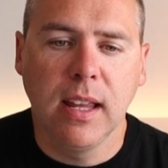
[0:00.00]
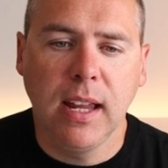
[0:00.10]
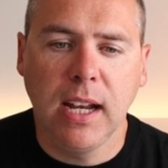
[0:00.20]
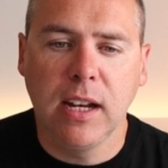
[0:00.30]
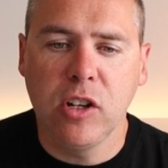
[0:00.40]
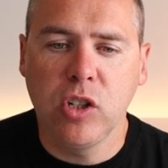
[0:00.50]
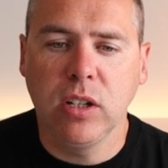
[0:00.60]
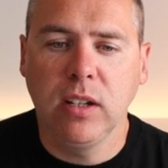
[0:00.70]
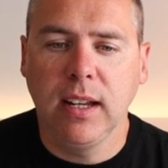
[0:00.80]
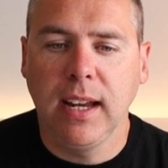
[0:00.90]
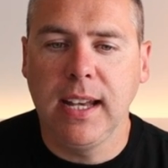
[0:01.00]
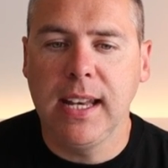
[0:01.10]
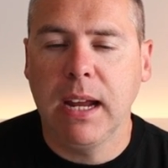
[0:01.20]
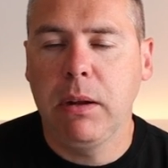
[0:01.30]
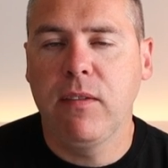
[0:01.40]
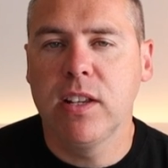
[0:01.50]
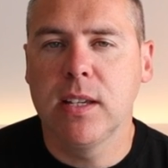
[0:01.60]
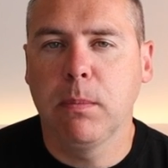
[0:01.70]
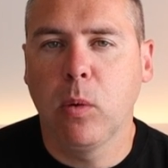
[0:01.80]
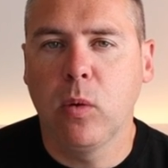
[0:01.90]
In addition, it now even
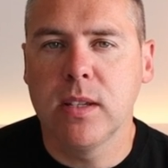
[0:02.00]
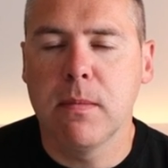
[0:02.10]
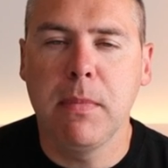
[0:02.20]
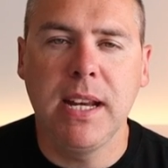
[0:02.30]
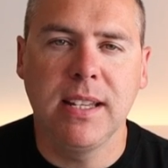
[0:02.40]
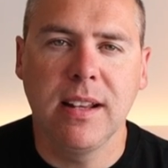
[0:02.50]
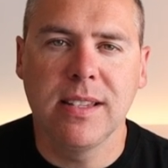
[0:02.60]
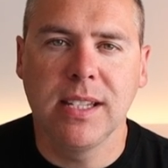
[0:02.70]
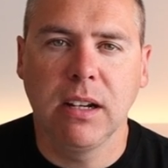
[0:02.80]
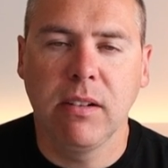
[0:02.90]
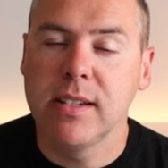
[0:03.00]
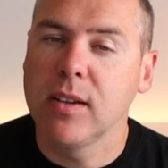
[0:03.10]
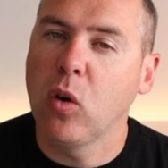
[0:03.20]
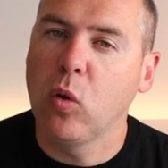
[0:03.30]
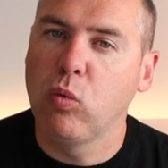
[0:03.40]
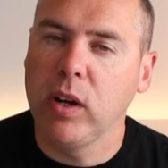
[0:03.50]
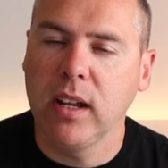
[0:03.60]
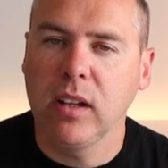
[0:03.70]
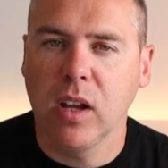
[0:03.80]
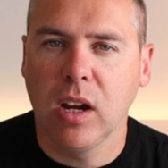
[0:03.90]
supports a meeting series or
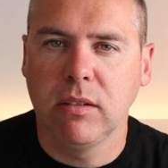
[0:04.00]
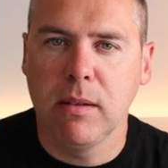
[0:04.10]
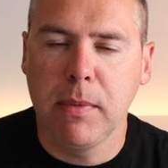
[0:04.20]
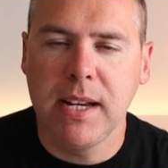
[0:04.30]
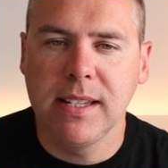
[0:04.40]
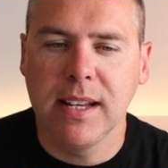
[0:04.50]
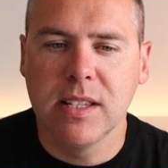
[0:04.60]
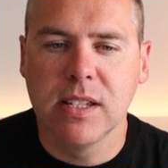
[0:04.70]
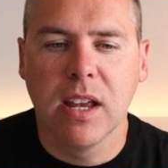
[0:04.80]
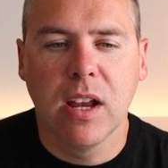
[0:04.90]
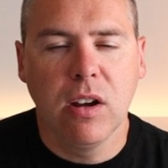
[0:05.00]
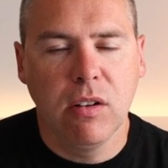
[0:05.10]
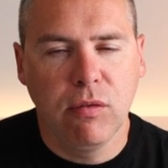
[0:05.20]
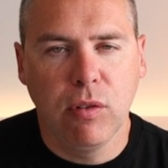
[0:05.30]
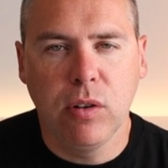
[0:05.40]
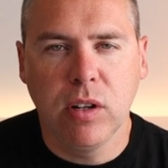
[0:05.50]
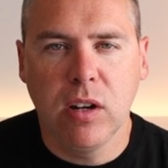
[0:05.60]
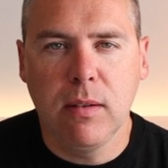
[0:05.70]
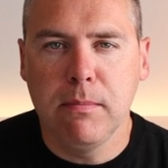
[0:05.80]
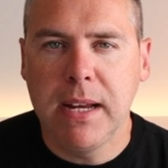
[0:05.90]
reoccurring meetings through the
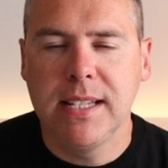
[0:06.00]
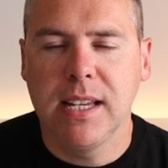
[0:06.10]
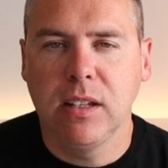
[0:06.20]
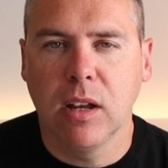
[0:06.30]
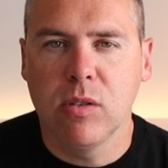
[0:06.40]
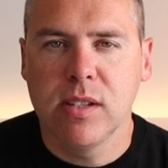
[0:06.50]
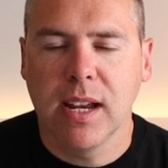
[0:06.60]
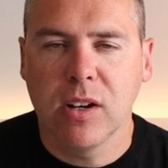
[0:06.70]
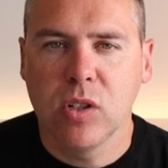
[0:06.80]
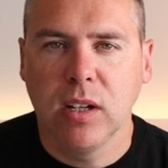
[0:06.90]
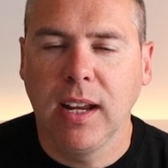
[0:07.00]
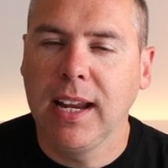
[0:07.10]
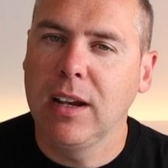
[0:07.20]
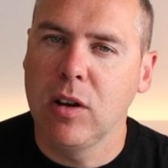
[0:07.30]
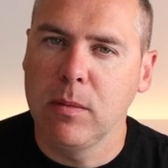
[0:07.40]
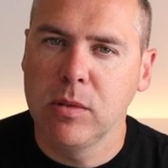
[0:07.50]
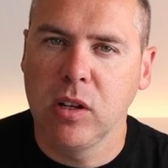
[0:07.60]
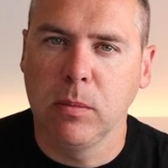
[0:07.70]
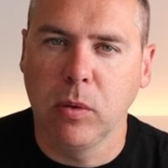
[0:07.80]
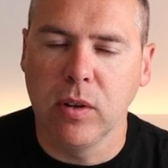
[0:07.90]
new Meeting Notes section in Loop
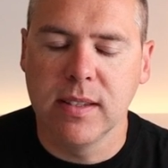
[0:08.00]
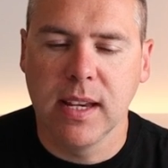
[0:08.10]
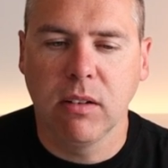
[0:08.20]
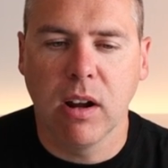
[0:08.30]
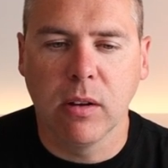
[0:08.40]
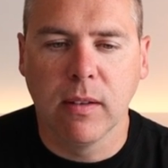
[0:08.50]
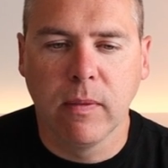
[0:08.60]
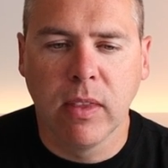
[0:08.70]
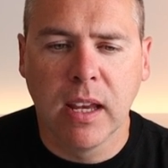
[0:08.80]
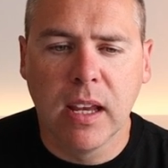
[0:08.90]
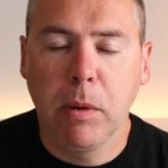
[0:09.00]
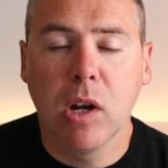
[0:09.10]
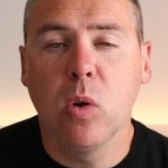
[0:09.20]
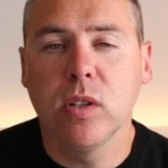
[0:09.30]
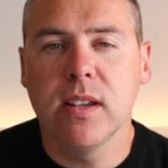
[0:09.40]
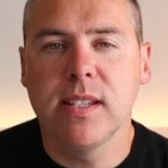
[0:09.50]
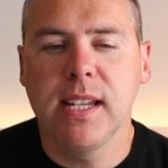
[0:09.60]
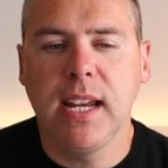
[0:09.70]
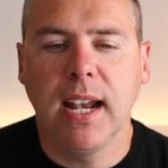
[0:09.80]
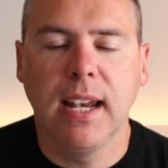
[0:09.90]
2.0. We can also
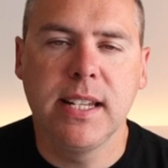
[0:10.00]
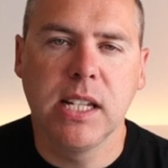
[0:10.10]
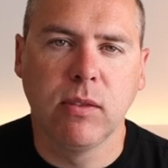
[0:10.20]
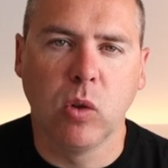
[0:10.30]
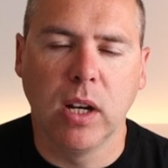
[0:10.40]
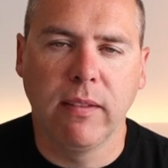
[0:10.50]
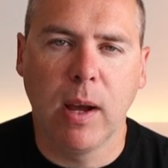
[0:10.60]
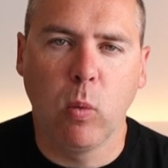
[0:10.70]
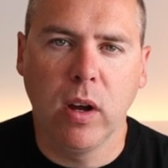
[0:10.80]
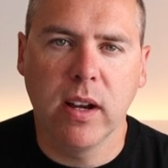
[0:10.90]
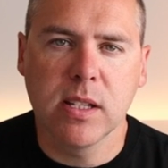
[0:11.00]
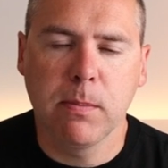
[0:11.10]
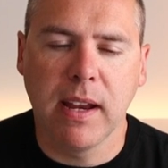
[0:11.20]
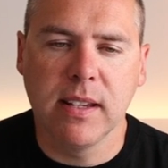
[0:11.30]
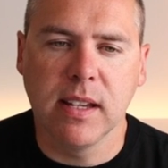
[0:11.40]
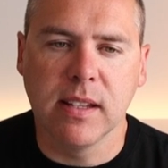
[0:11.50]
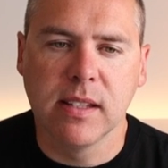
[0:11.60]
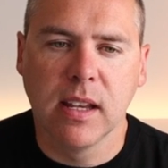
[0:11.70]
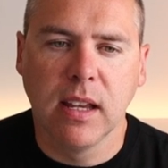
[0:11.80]
see a list of all of our workspaces.